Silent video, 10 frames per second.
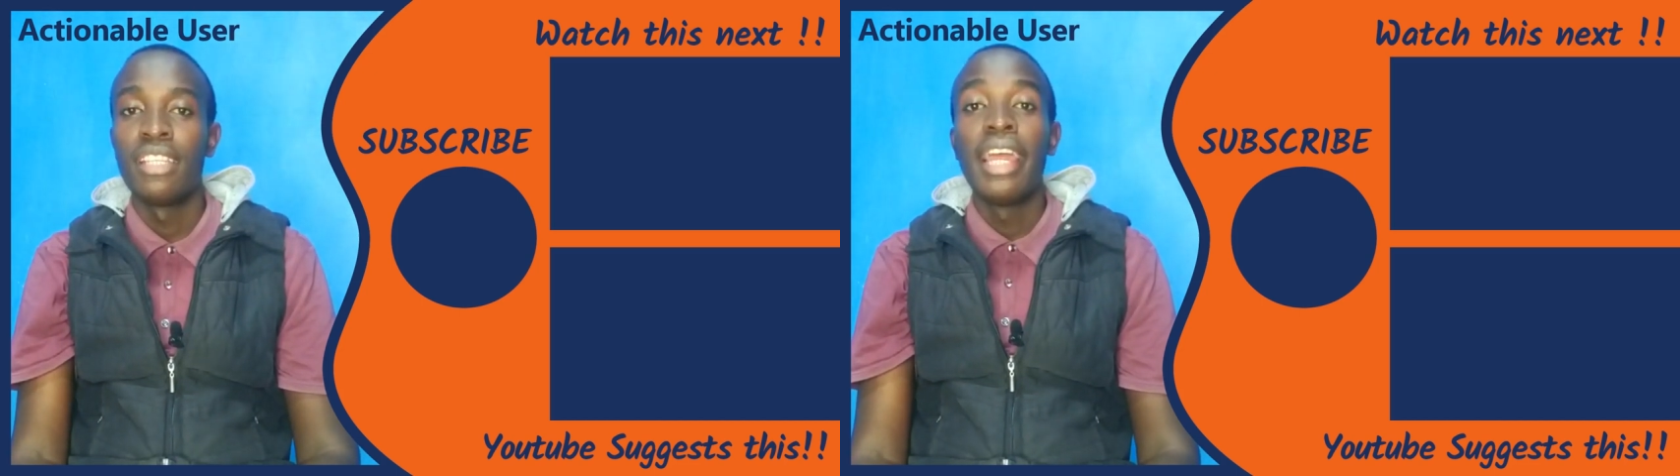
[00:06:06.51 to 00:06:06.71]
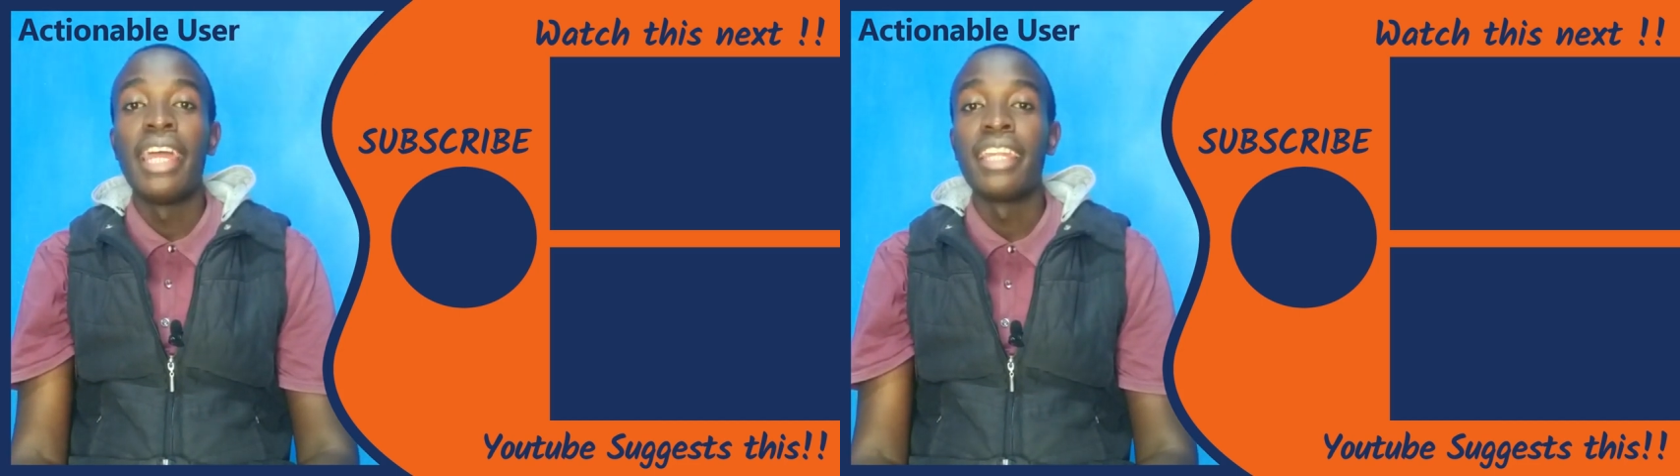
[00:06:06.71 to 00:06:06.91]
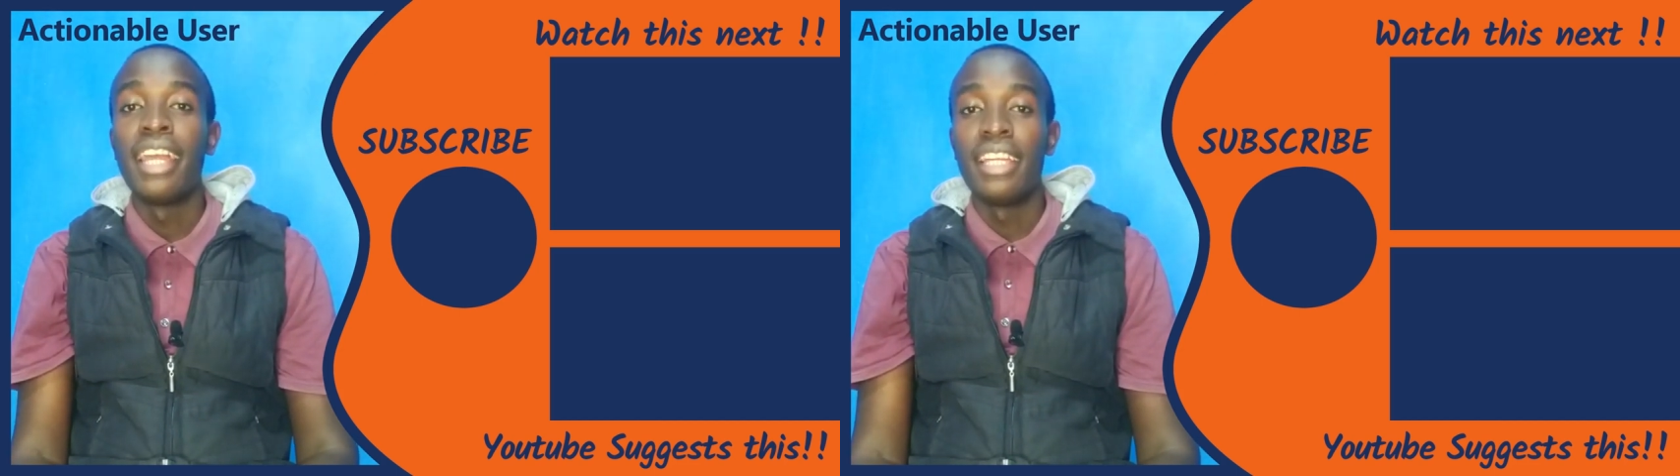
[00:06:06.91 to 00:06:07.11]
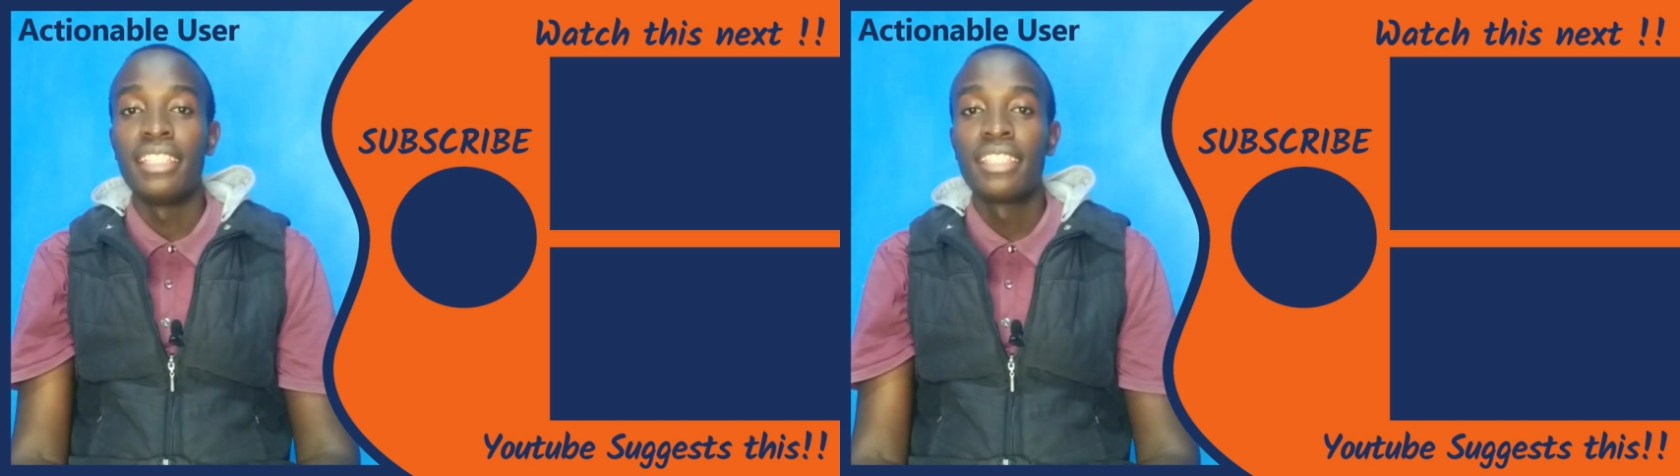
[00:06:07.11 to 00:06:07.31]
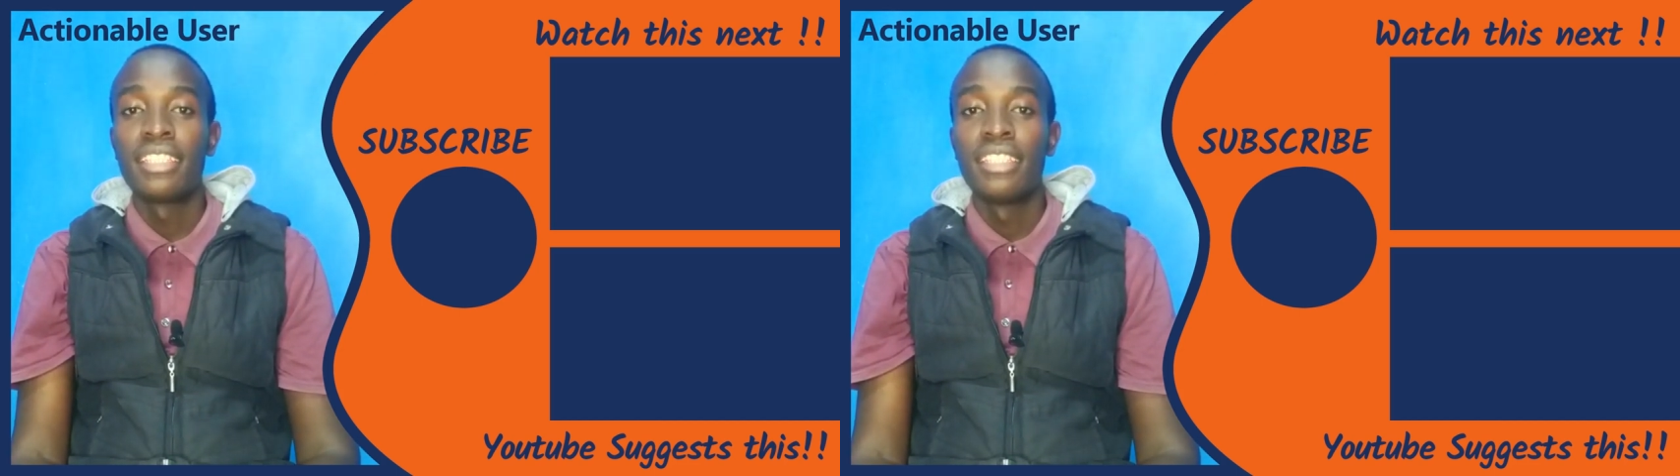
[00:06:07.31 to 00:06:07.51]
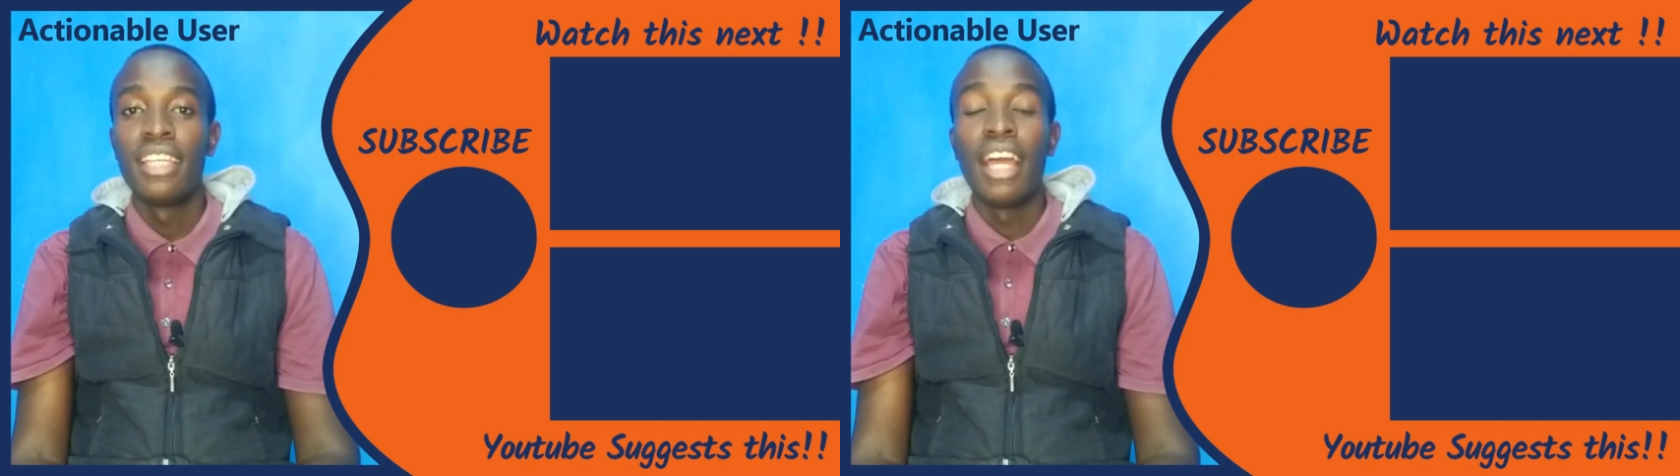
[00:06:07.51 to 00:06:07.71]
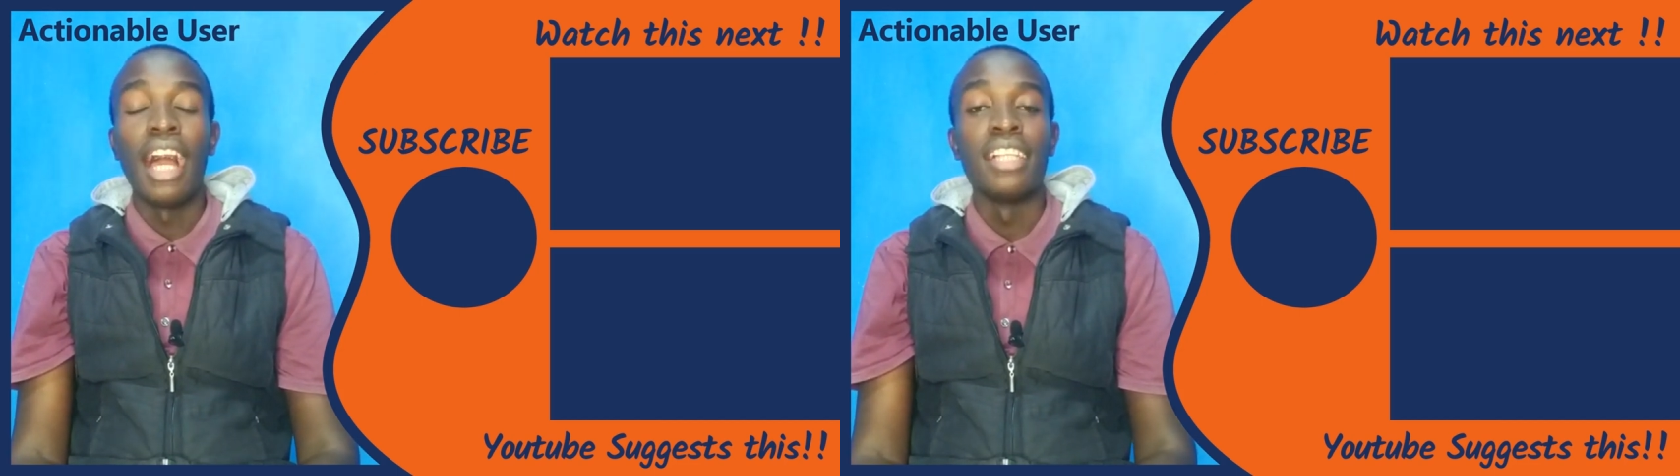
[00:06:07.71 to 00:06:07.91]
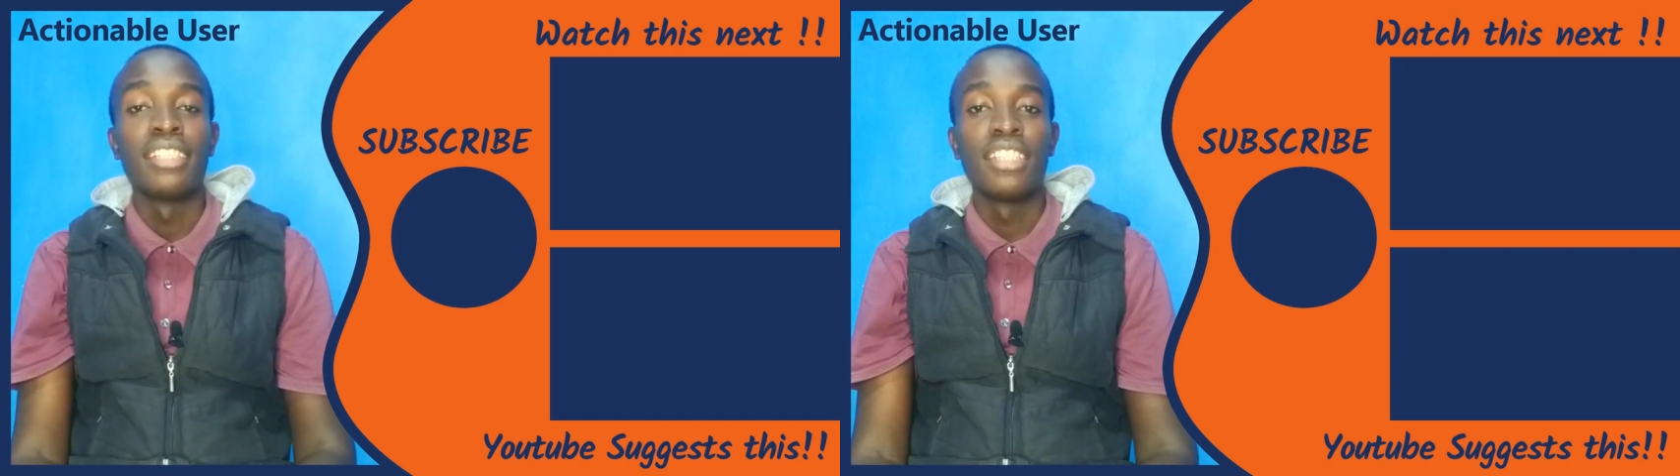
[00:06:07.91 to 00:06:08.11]
And guys,
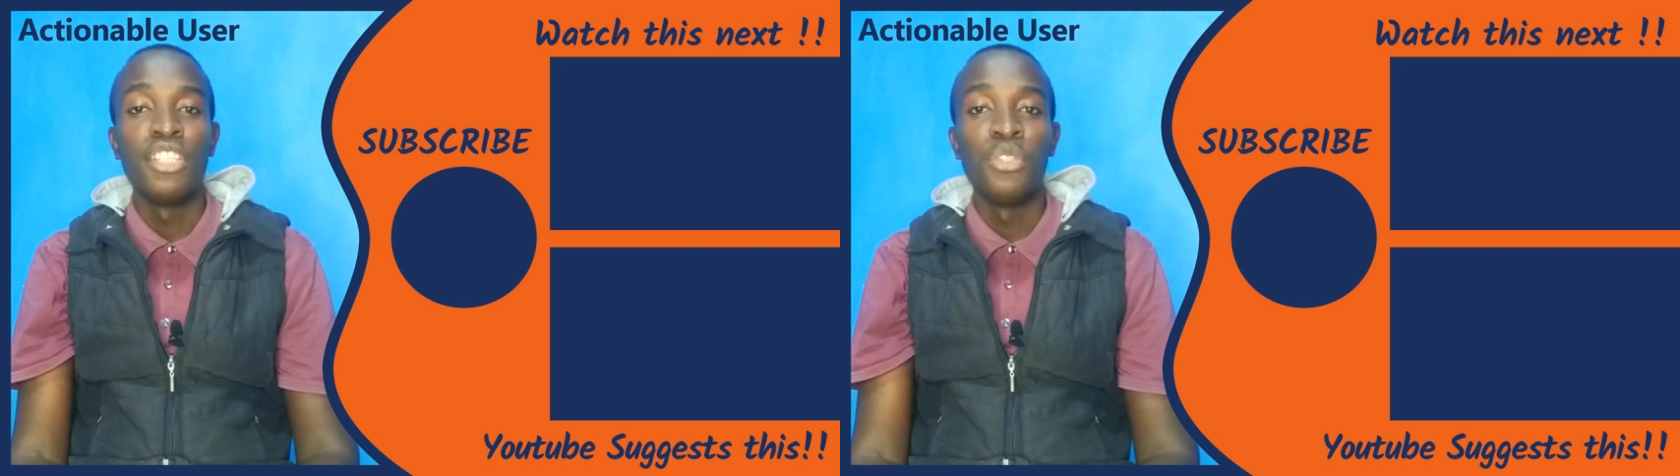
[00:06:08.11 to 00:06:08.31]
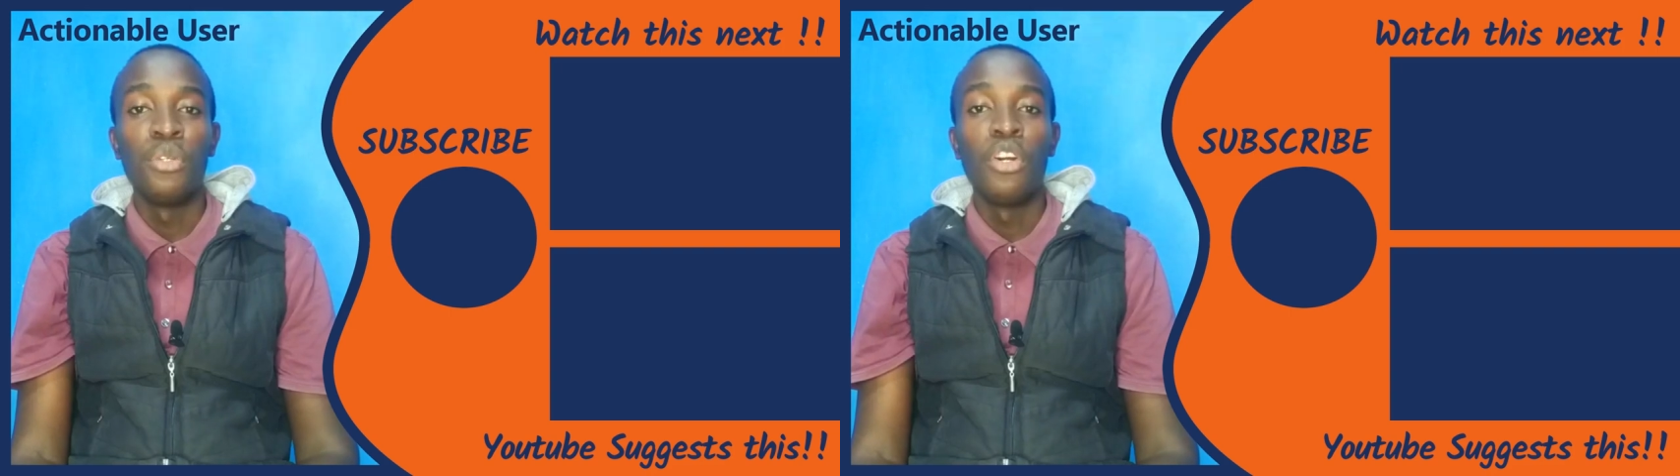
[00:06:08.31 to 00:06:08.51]
I'll see you